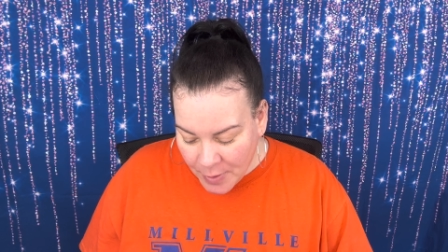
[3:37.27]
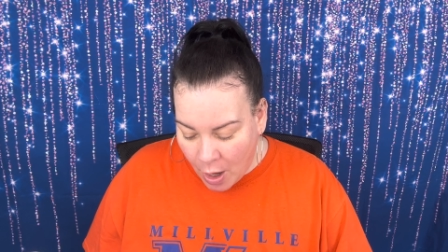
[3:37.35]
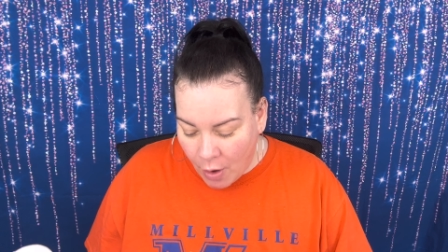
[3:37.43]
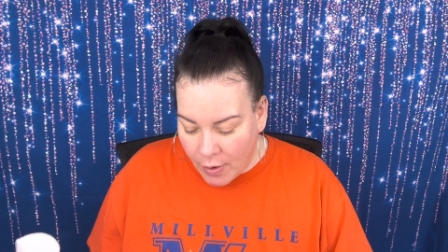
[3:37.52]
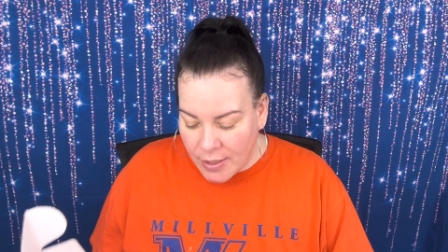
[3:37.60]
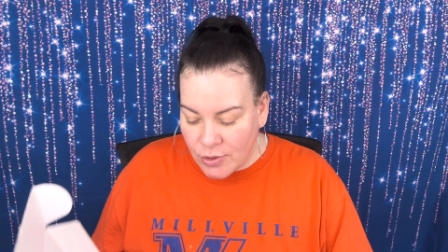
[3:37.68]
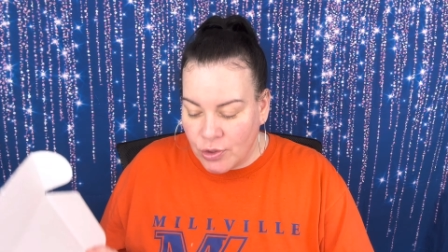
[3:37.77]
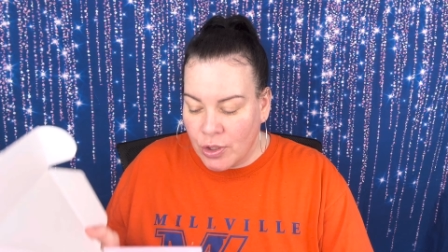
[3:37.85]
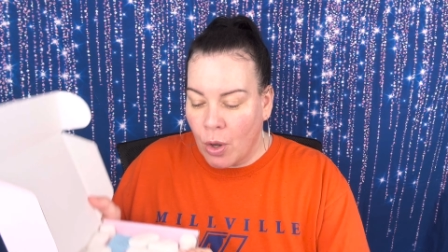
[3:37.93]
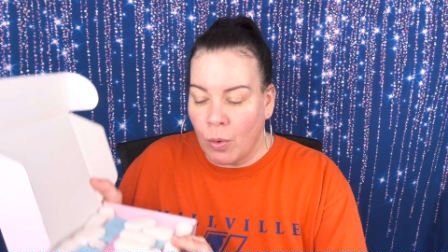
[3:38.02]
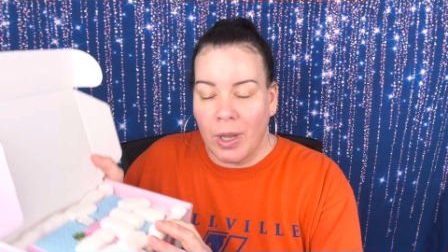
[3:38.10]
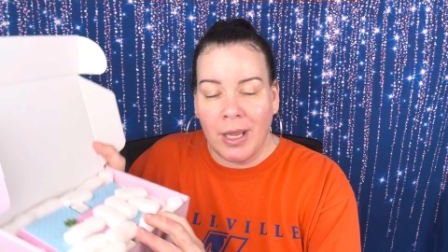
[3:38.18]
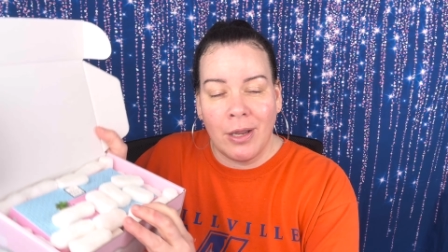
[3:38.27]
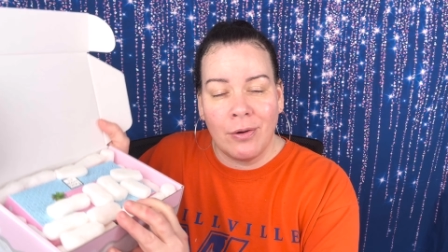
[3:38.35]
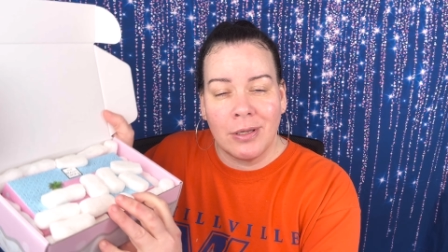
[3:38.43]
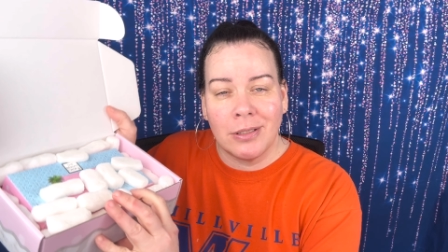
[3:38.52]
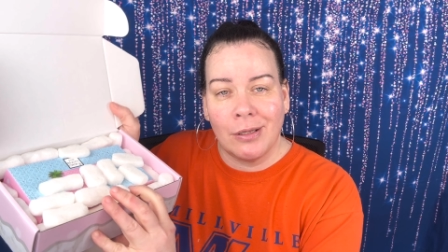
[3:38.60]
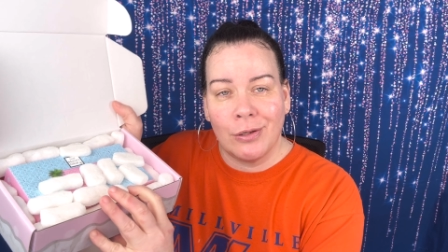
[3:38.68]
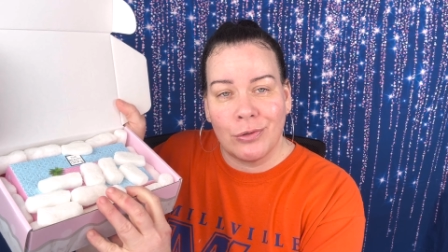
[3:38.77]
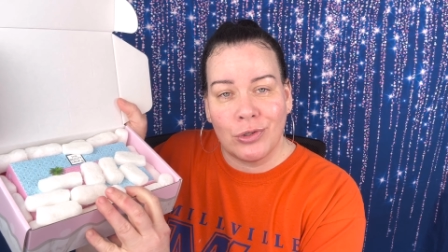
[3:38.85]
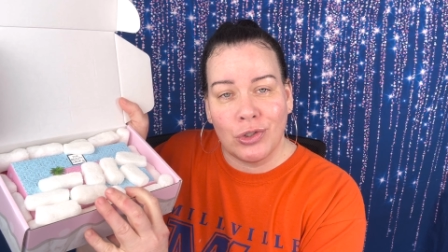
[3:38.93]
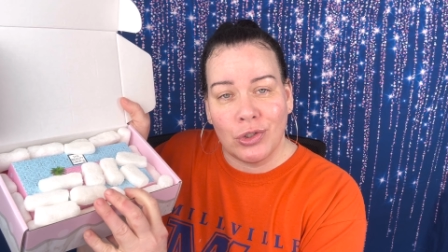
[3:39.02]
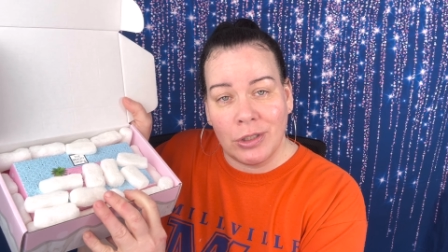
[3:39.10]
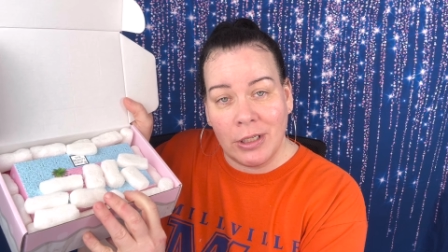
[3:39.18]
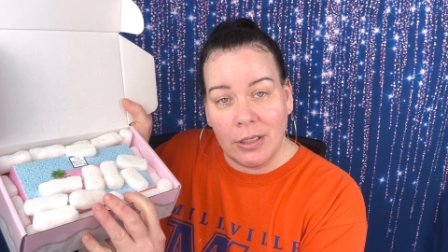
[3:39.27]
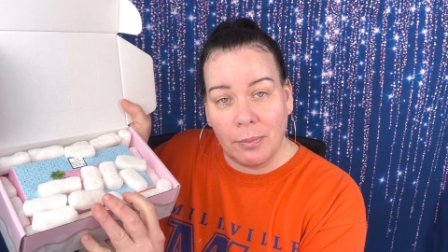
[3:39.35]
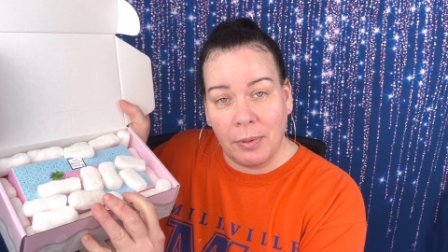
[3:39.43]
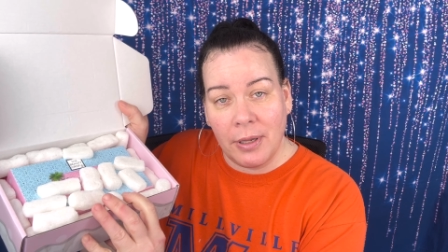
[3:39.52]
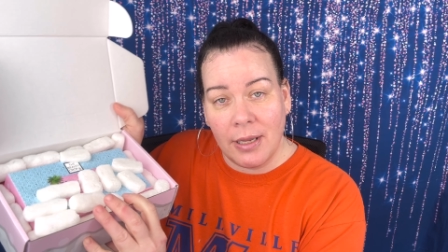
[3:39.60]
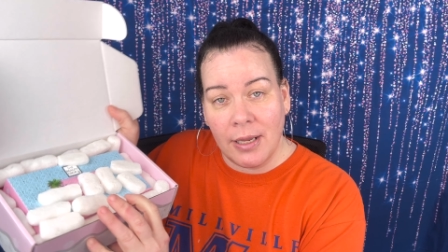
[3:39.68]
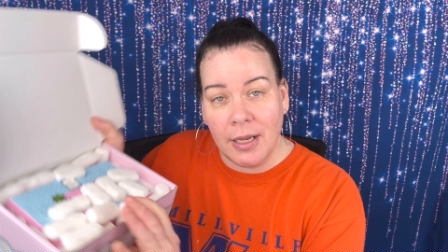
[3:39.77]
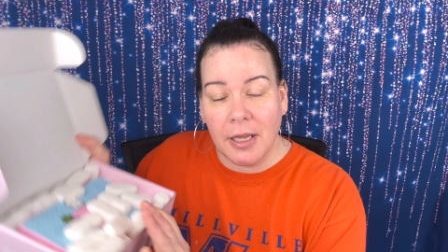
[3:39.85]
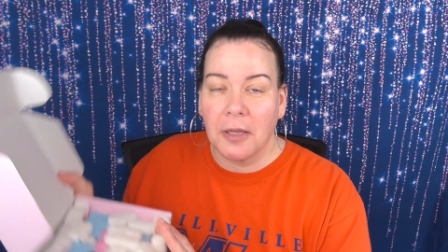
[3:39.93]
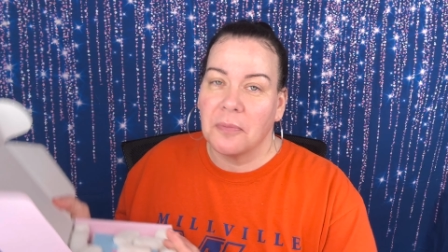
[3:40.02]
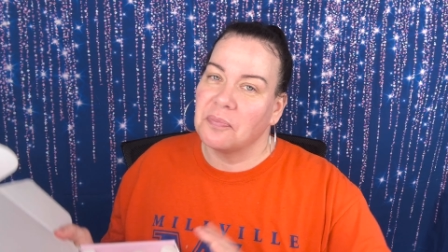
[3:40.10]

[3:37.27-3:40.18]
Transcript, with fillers: All right, so here is a little sneak peek.